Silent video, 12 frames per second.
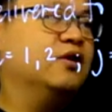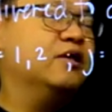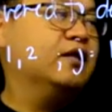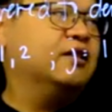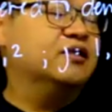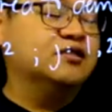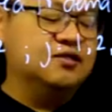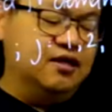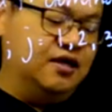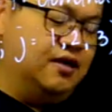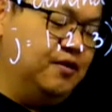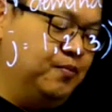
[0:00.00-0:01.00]
In this
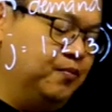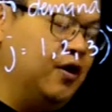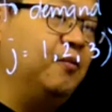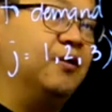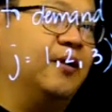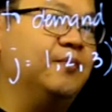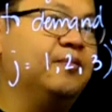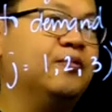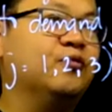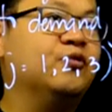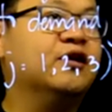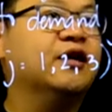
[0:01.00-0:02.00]
problem,
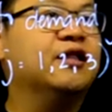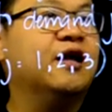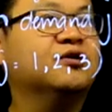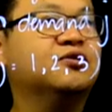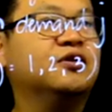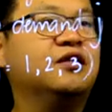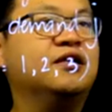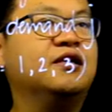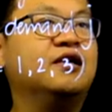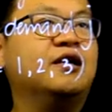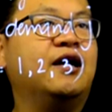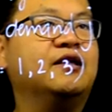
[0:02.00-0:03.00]
we can
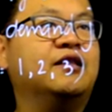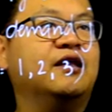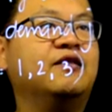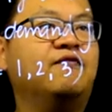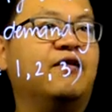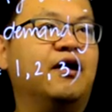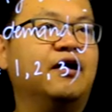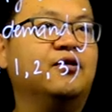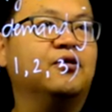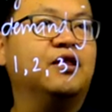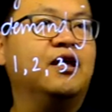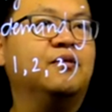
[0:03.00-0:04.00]
actually identify
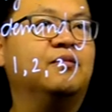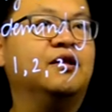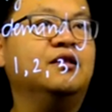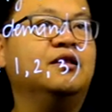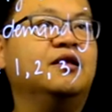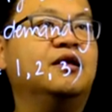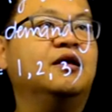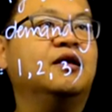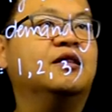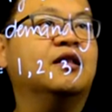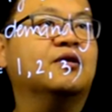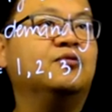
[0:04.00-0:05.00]
or label
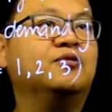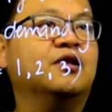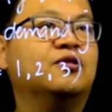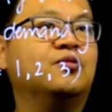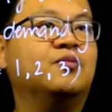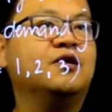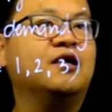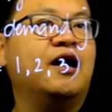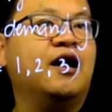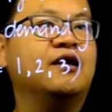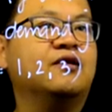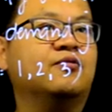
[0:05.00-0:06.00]
Laguna to be
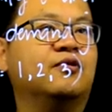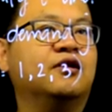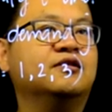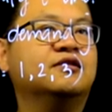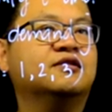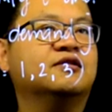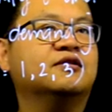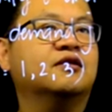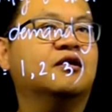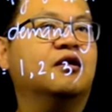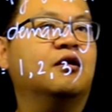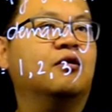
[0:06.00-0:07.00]
I equals
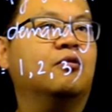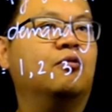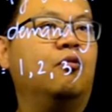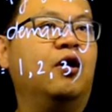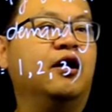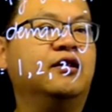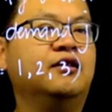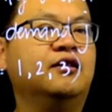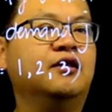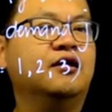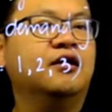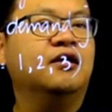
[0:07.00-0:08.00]
1
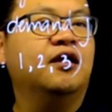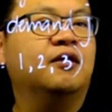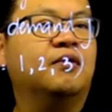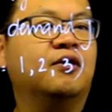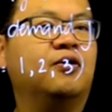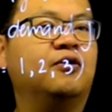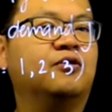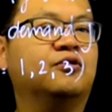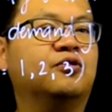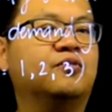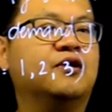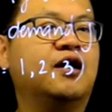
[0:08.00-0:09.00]
and Bacolod
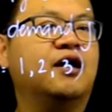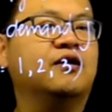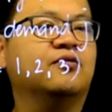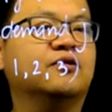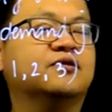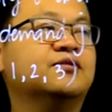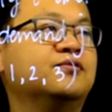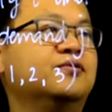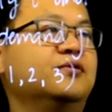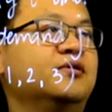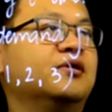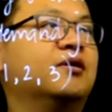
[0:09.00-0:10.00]
to be I equals
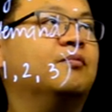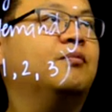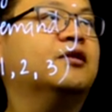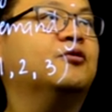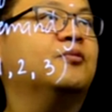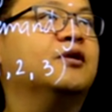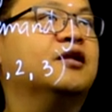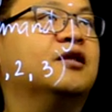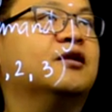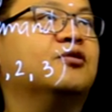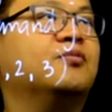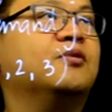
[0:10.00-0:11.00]
2, Metro
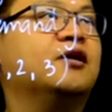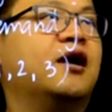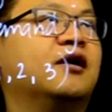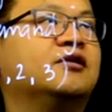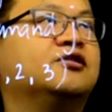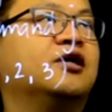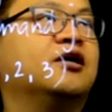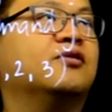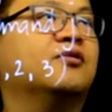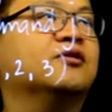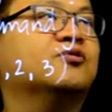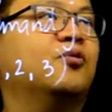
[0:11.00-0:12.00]
Manila to be J
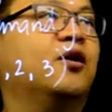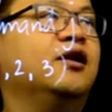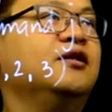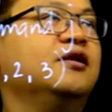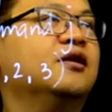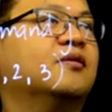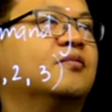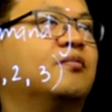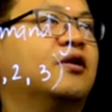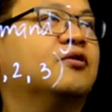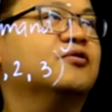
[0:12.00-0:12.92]
equals 1, Metro